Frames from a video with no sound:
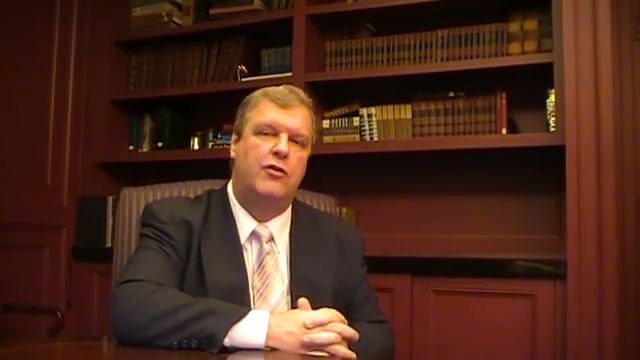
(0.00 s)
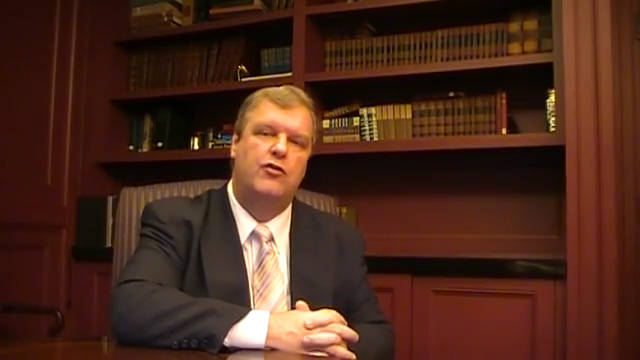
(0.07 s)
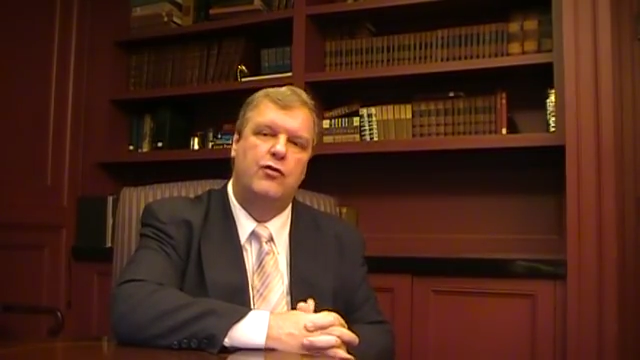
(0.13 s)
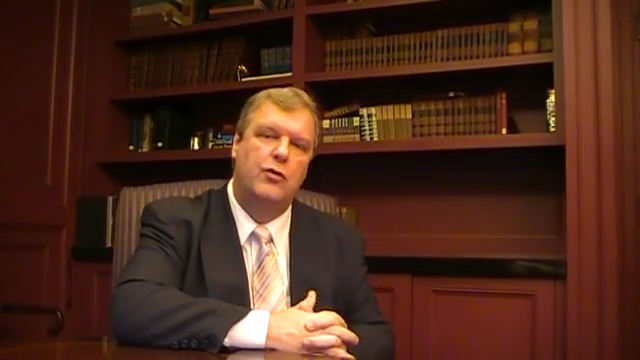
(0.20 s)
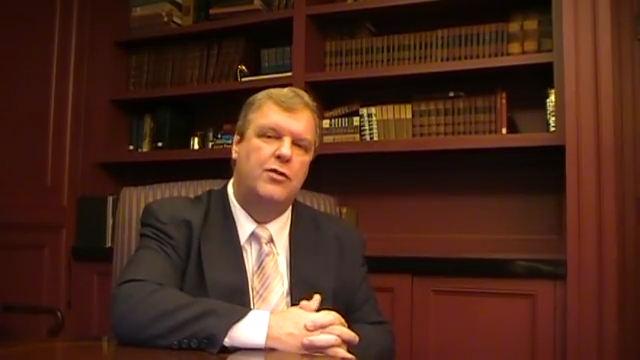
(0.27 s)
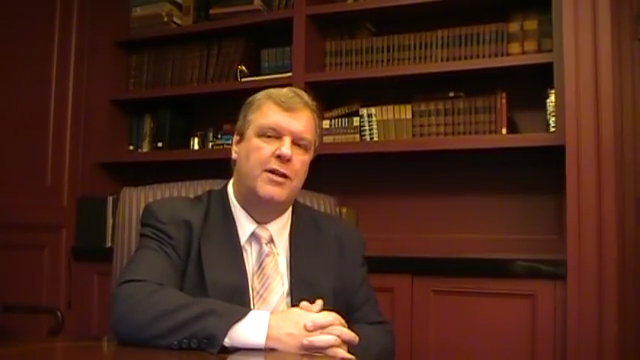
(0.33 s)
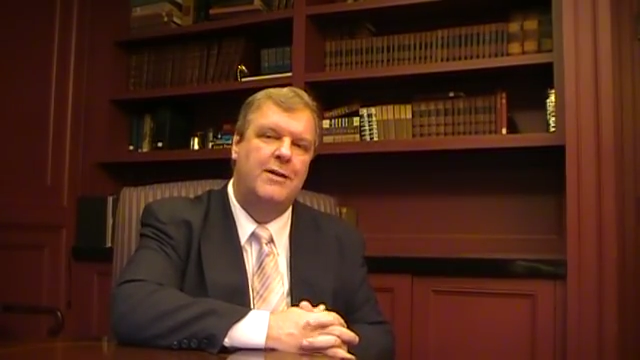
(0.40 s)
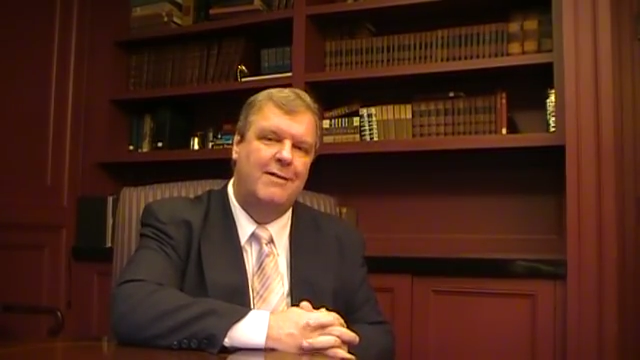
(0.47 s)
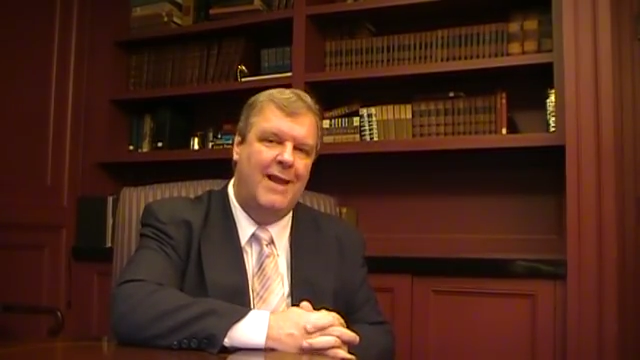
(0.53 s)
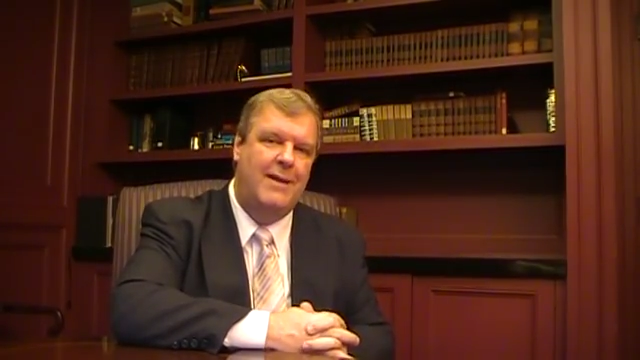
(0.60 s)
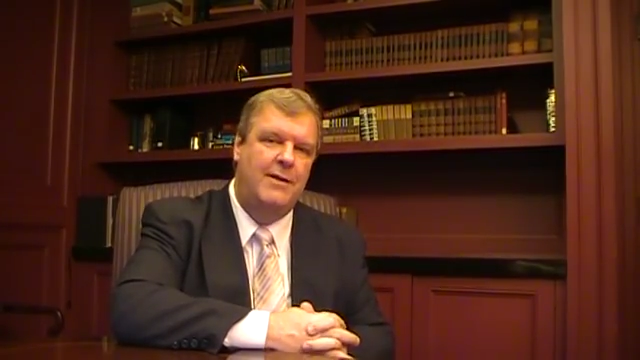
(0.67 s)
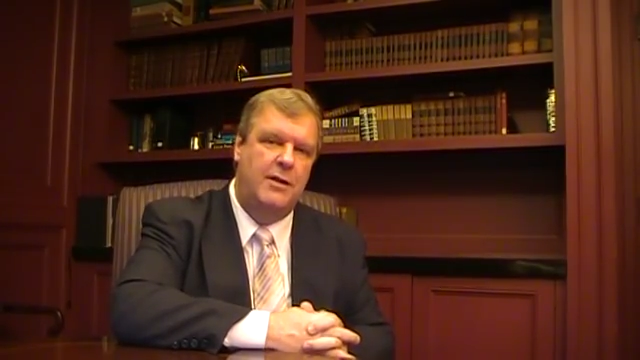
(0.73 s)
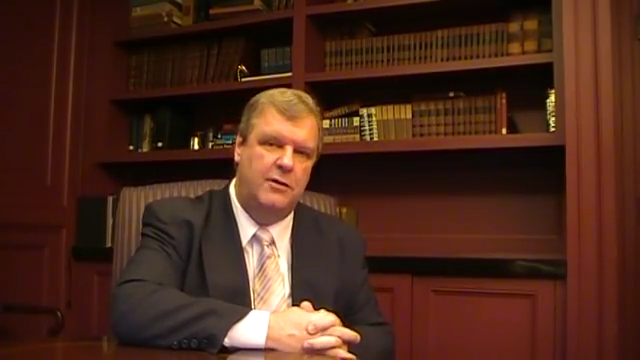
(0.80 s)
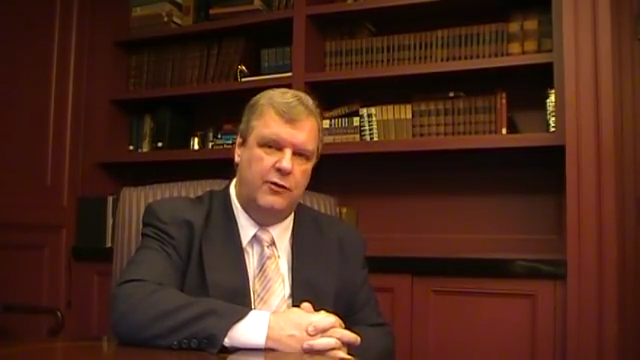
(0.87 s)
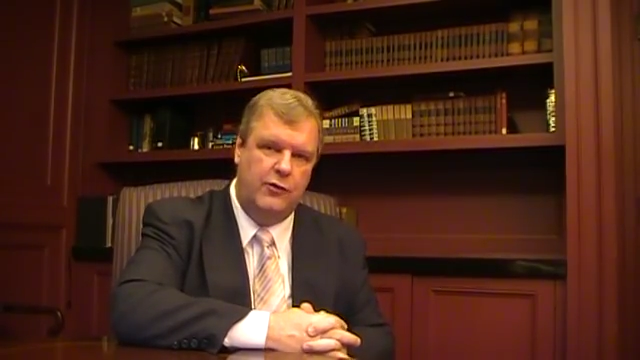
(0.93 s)
Truth in
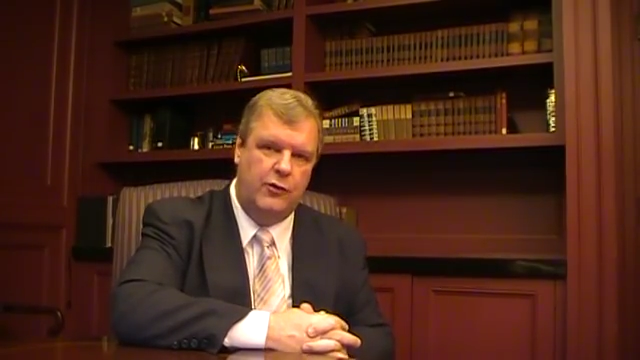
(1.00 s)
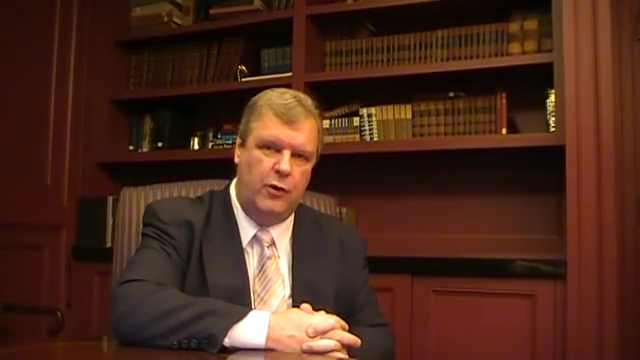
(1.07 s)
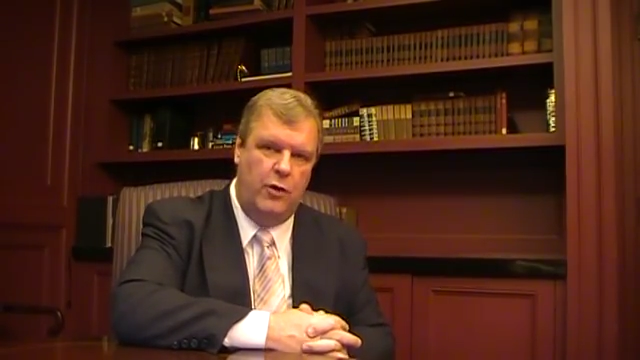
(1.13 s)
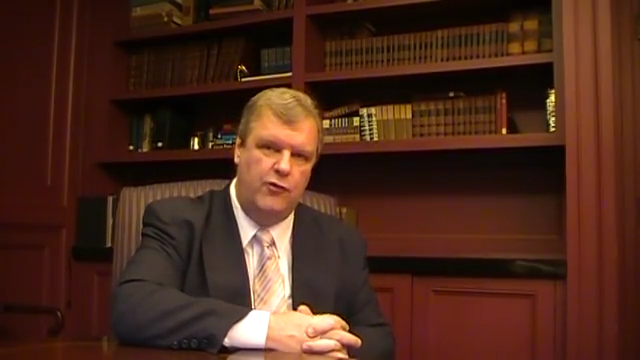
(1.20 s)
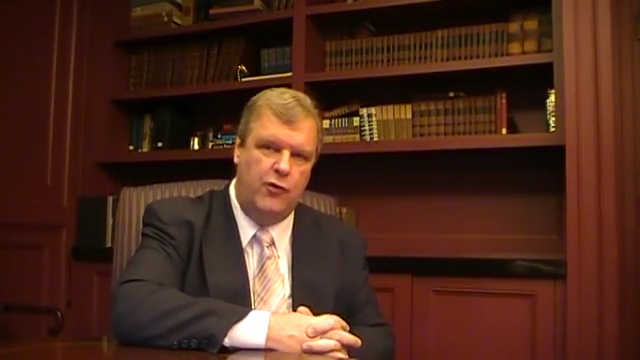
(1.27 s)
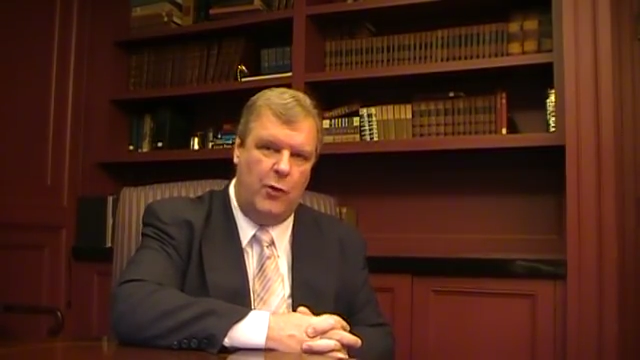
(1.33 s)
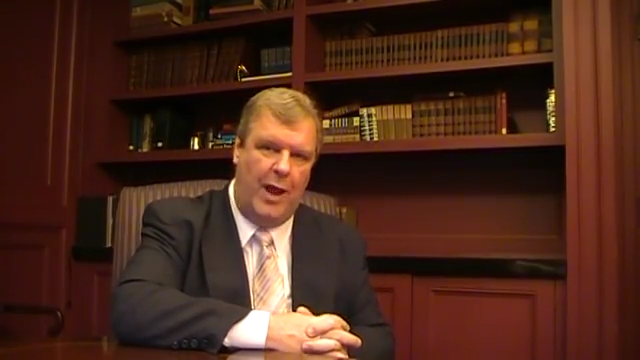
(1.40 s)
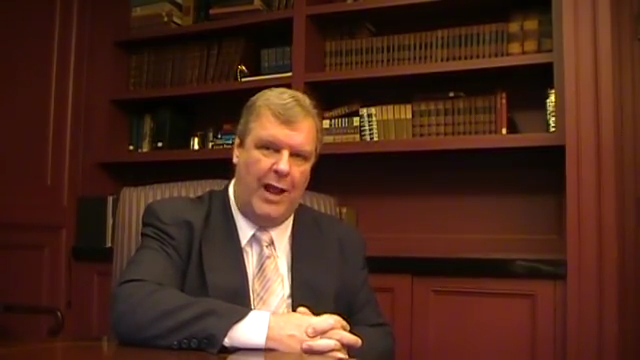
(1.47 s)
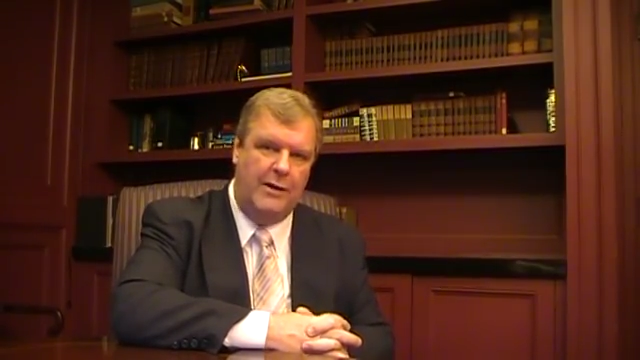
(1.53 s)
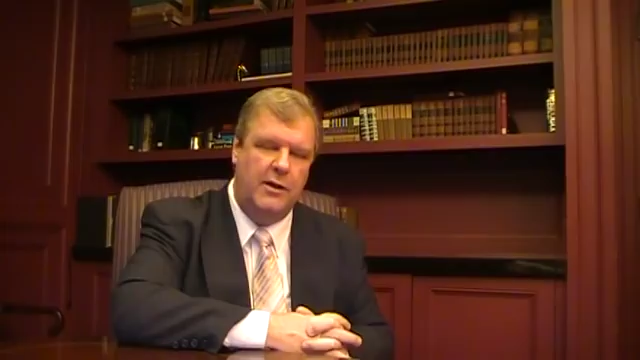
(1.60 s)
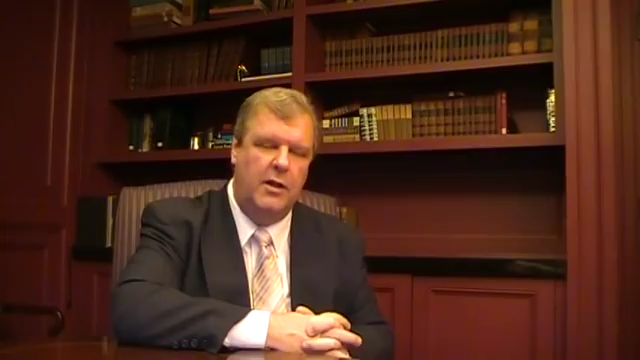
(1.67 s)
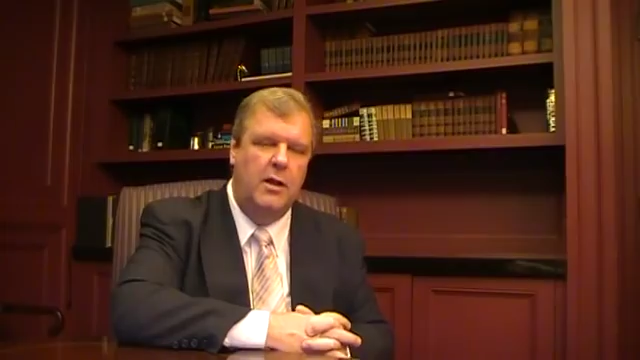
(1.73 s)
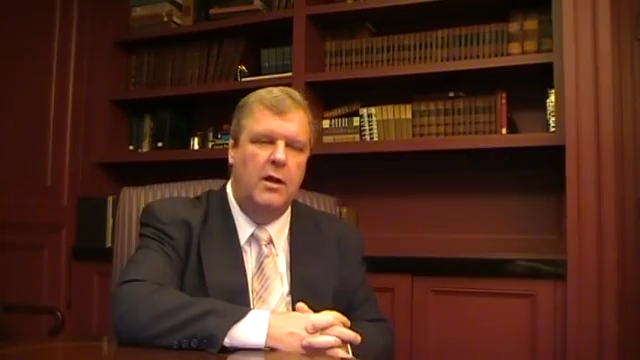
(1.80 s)
Lending Disclosure Act,